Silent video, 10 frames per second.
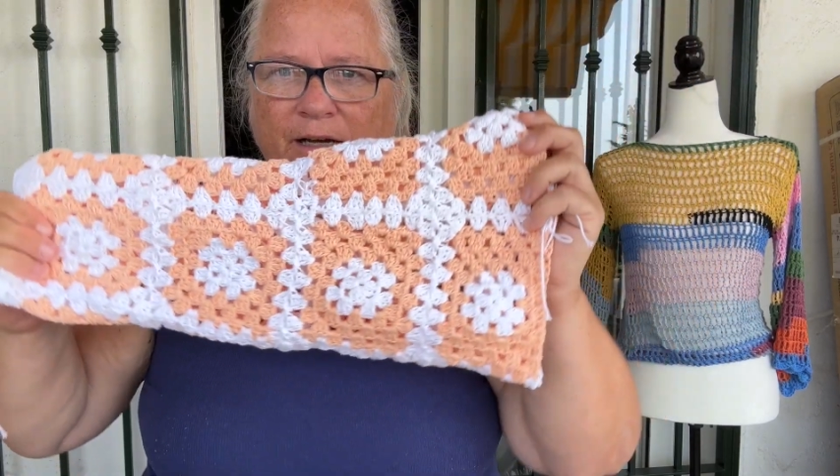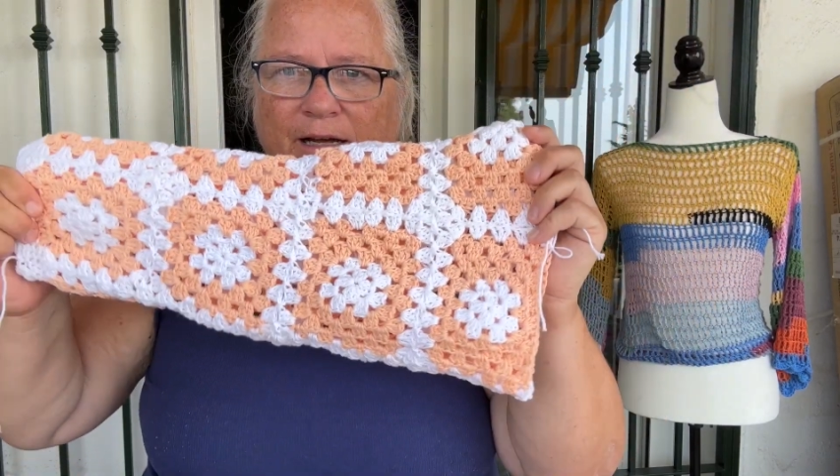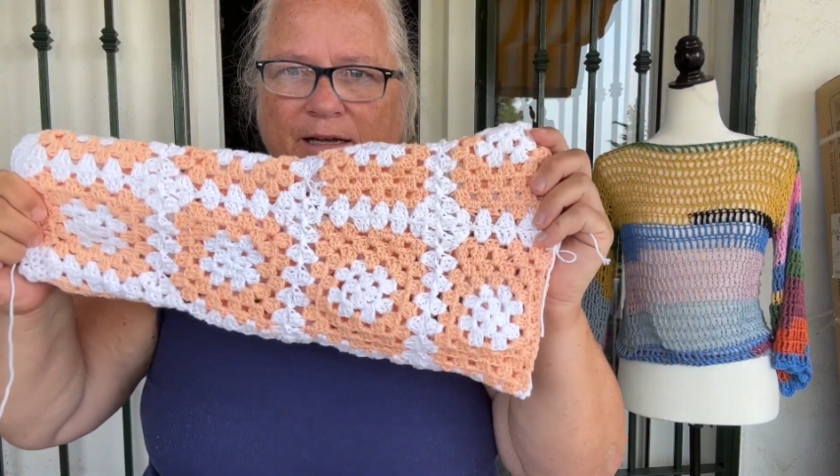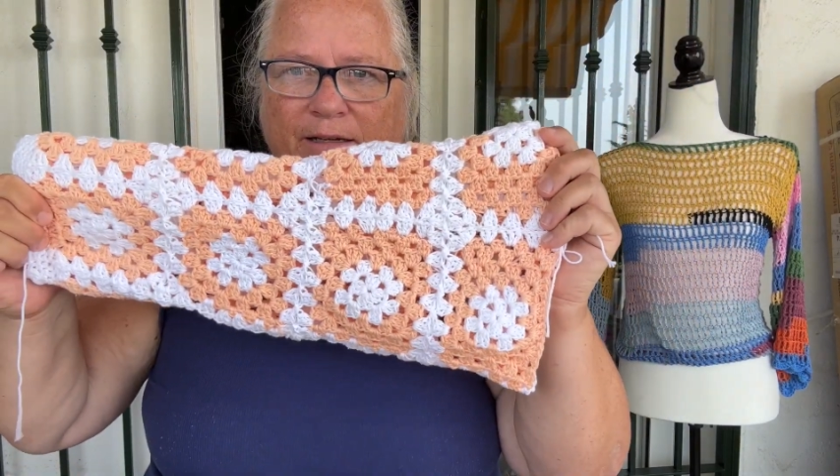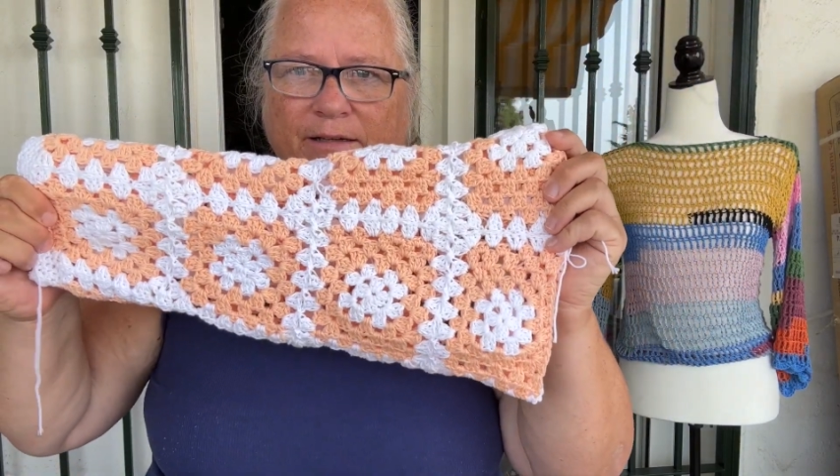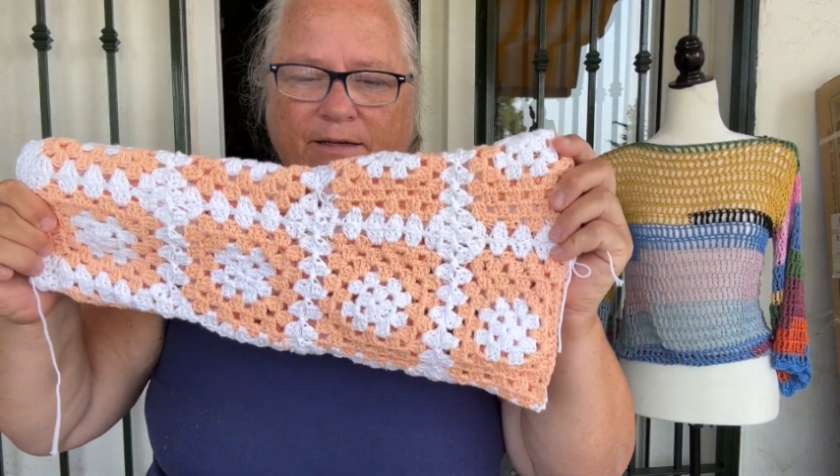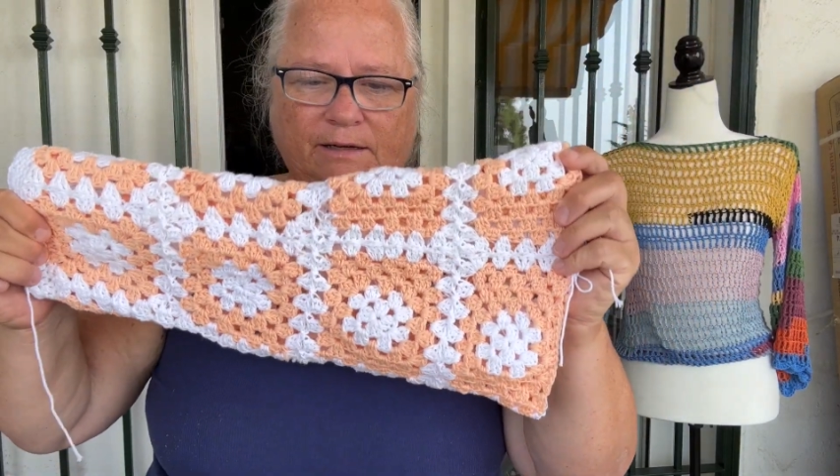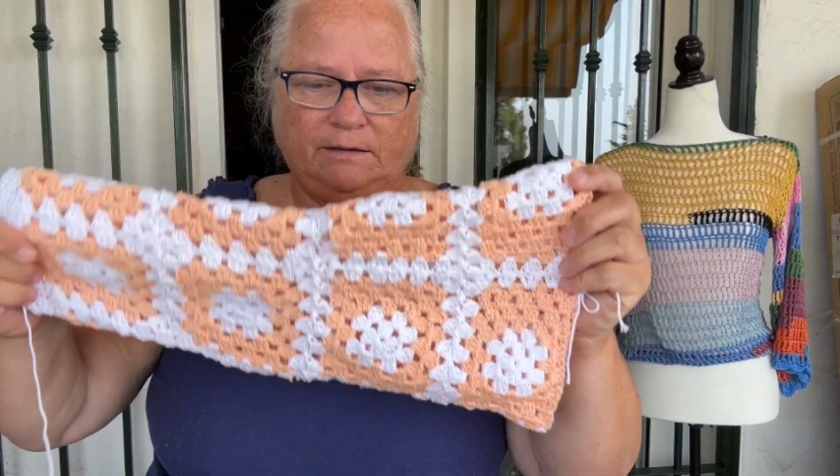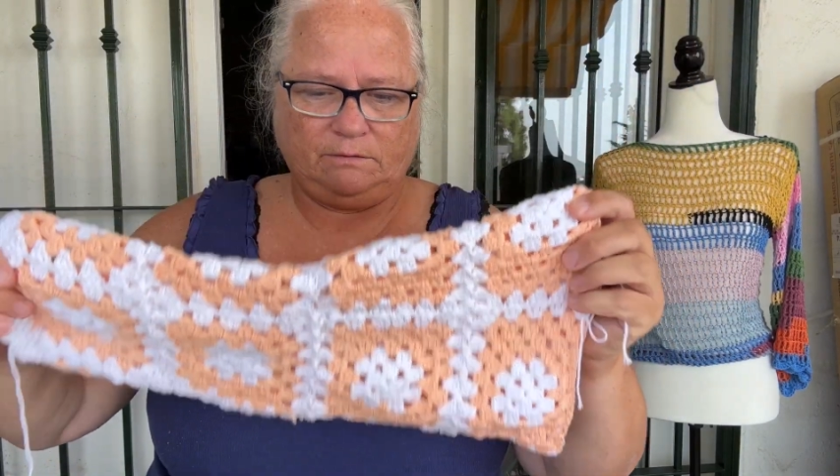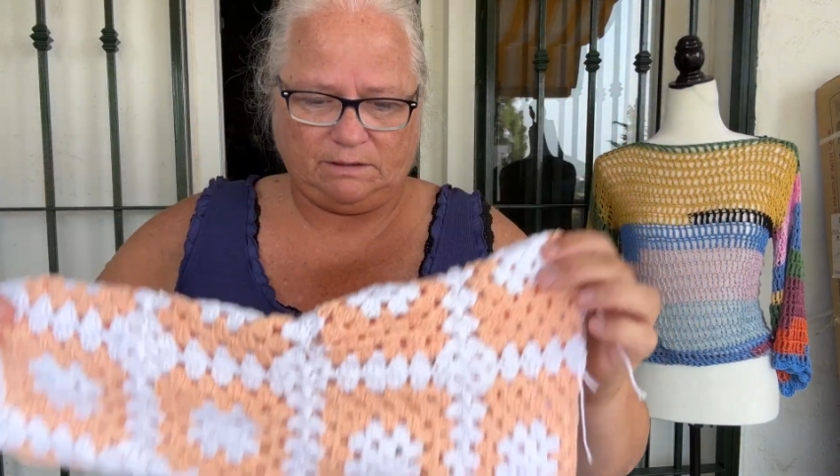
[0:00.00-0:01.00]
and
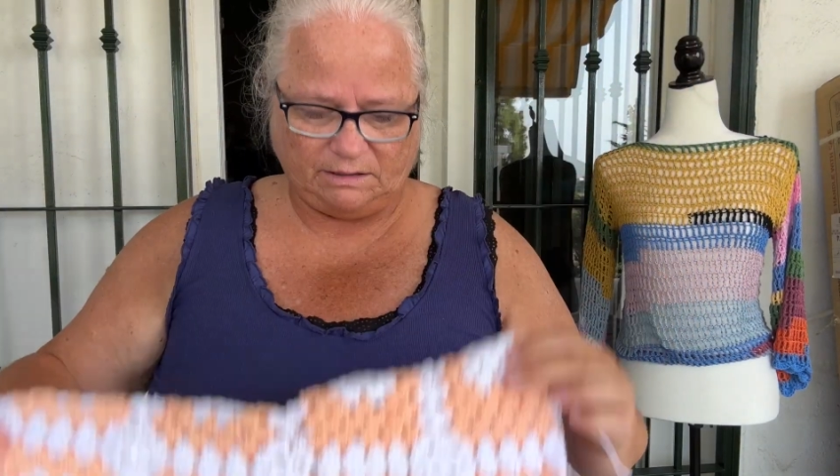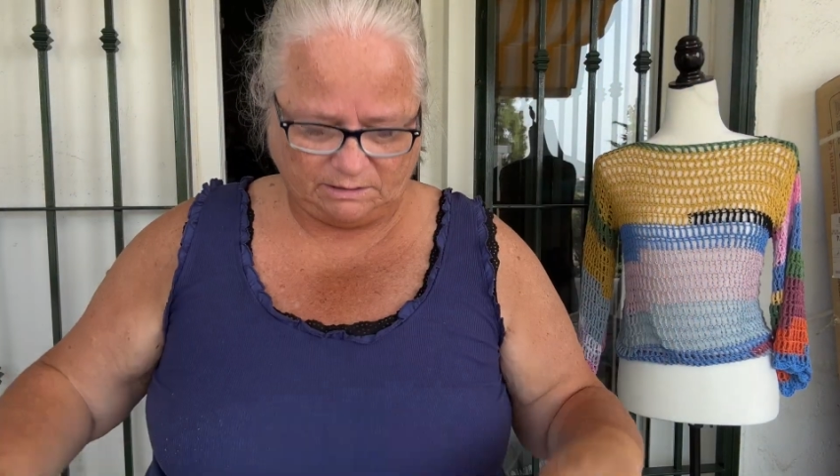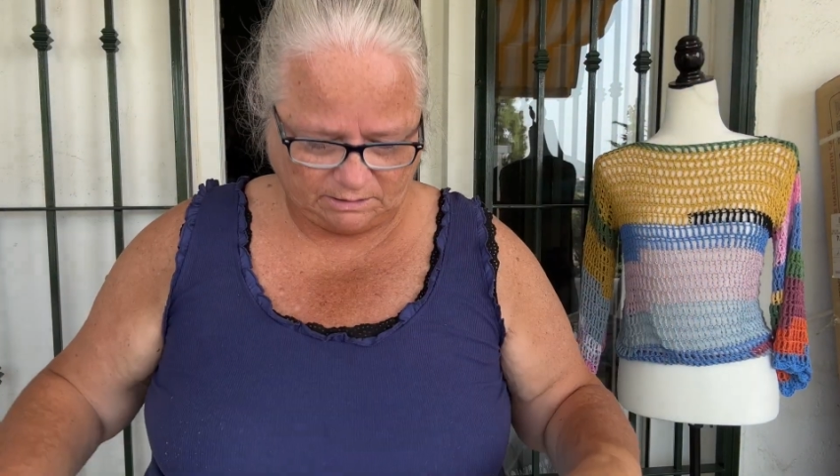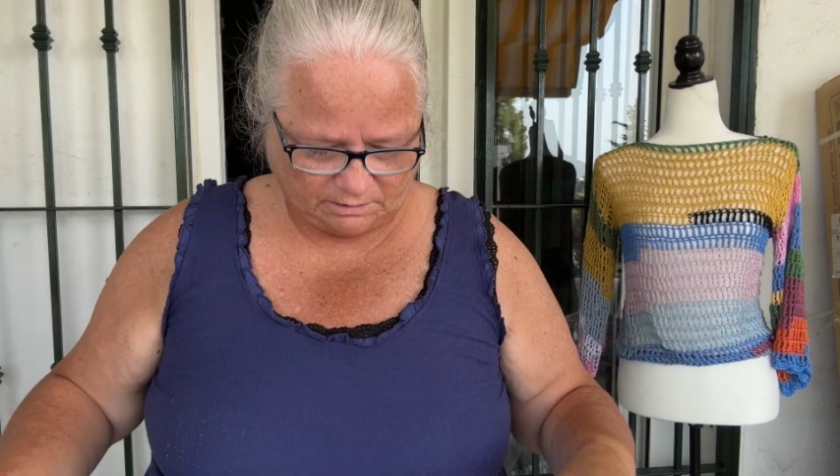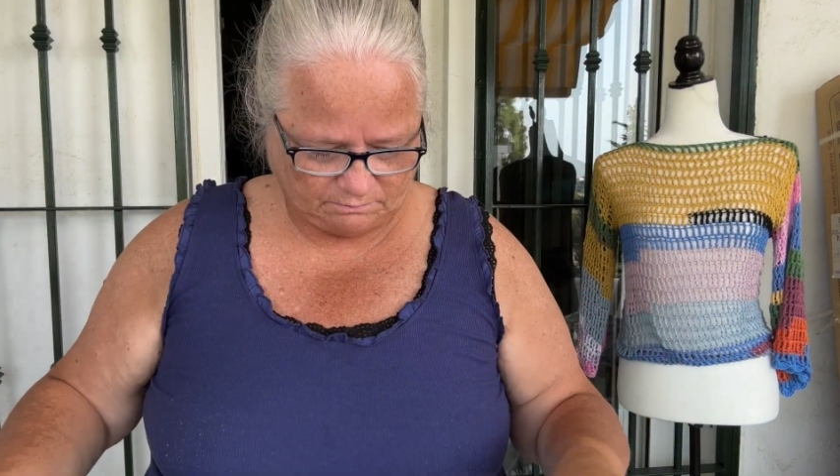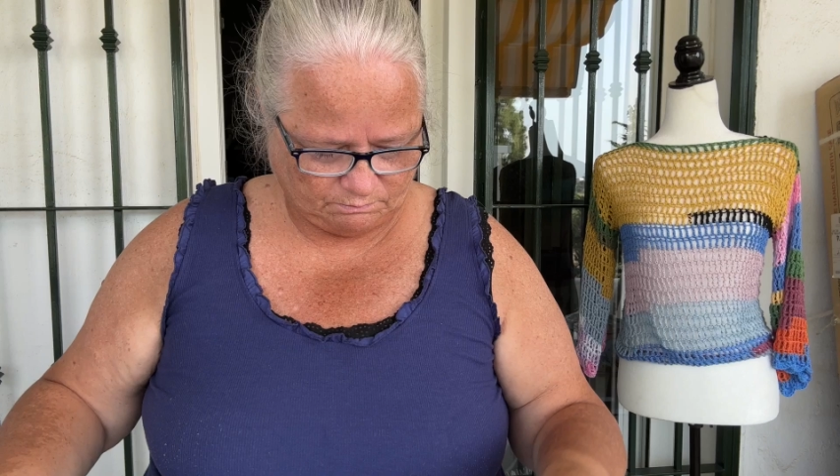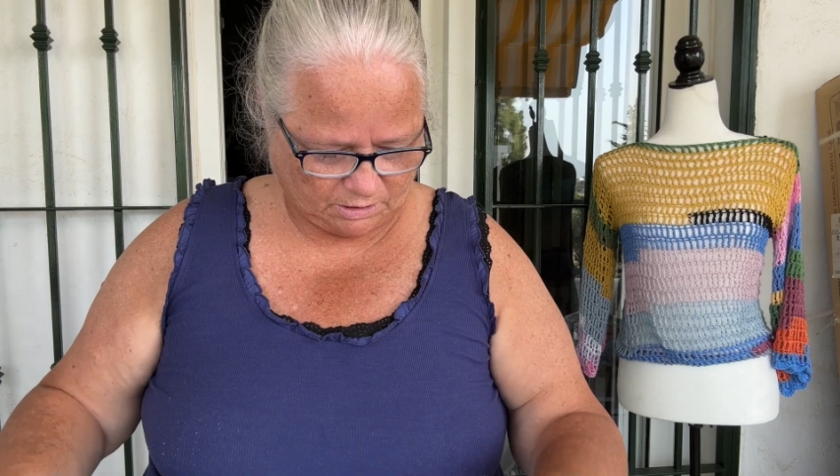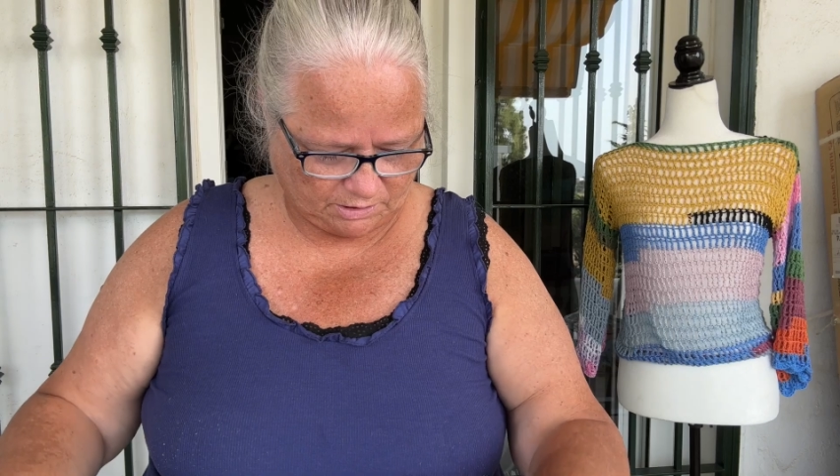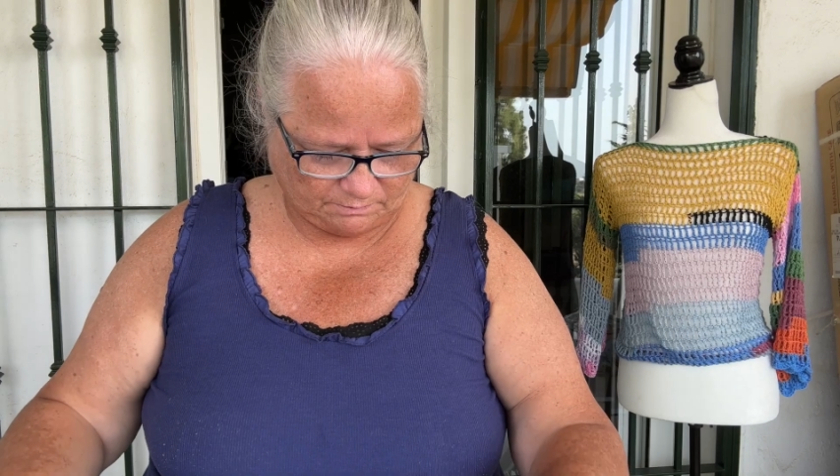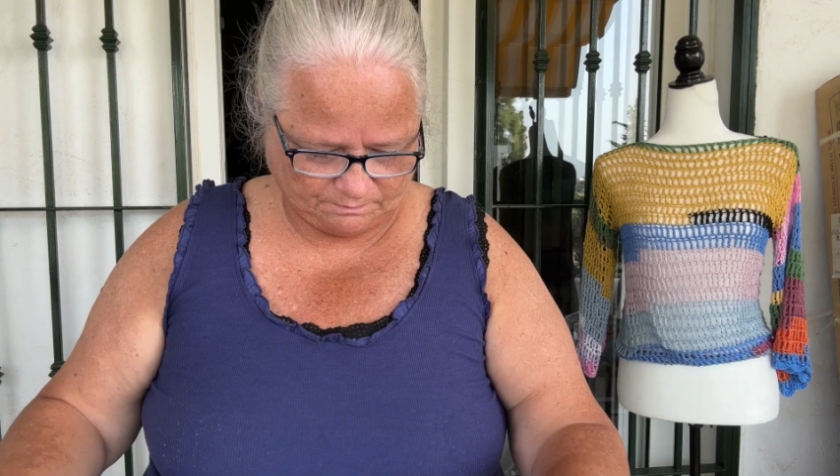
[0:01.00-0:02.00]
well, this is the
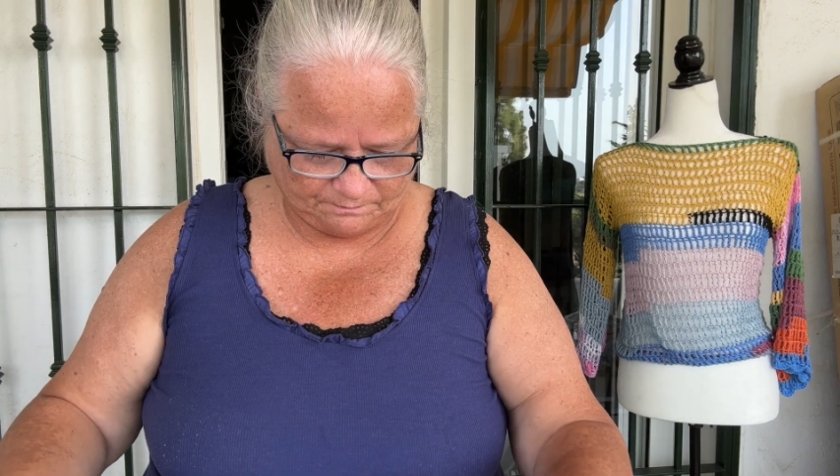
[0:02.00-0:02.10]
bottom.